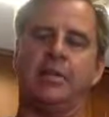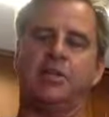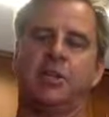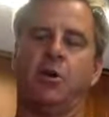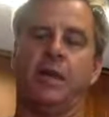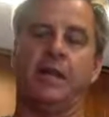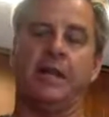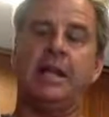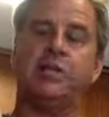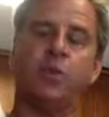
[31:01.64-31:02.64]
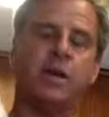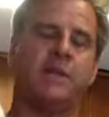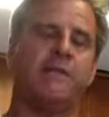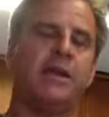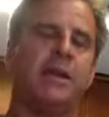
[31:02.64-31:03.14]
so in each one
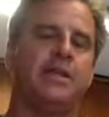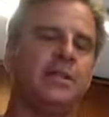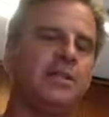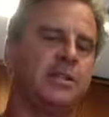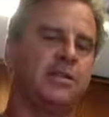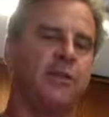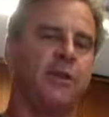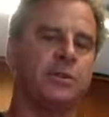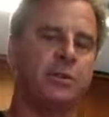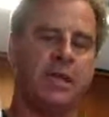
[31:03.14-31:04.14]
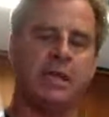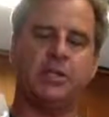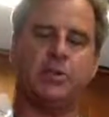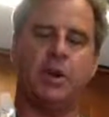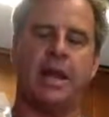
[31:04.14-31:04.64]
of these, this is frozen, but
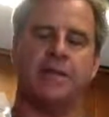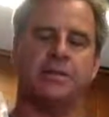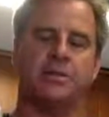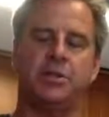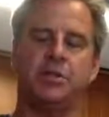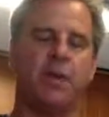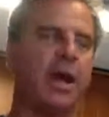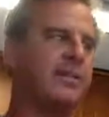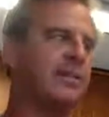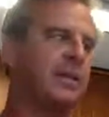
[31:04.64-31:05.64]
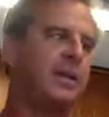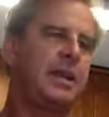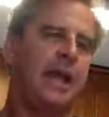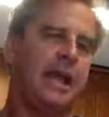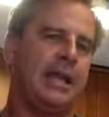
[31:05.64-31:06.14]
each one has 2 breasts.
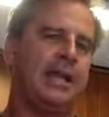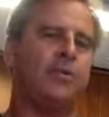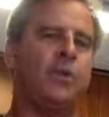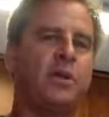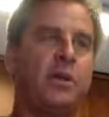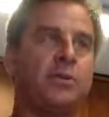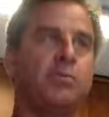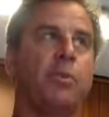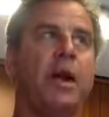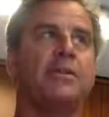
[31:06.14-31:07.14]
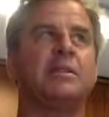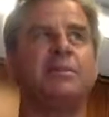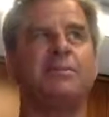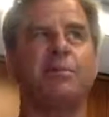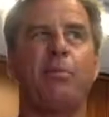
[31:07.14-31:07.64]
And each one of those
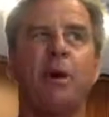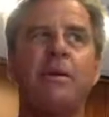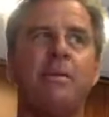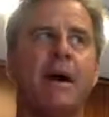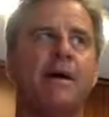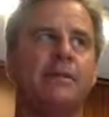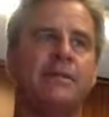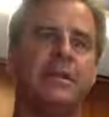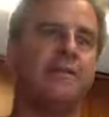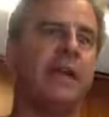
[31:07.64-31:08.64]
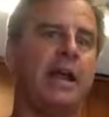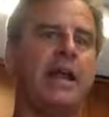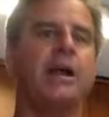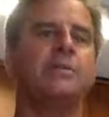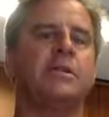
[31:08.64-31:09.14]
breasts is probably about
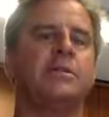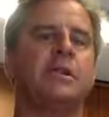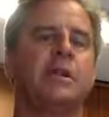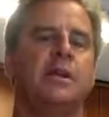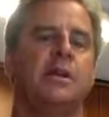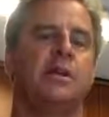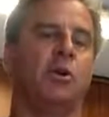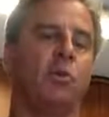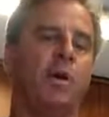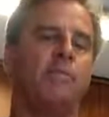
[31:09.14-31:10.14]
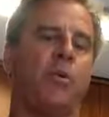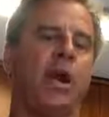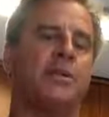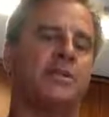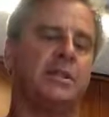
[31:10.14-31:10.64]
7-8 ounces. So one
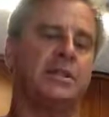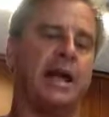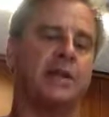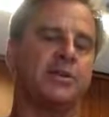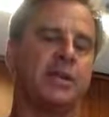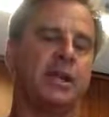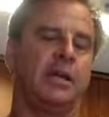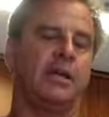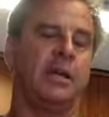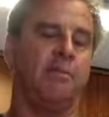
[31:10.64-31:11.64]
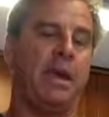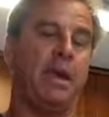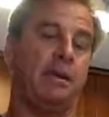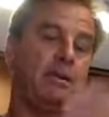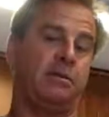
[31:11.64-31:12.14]
breast is actually can
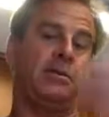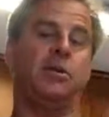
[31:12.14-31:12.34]
make 2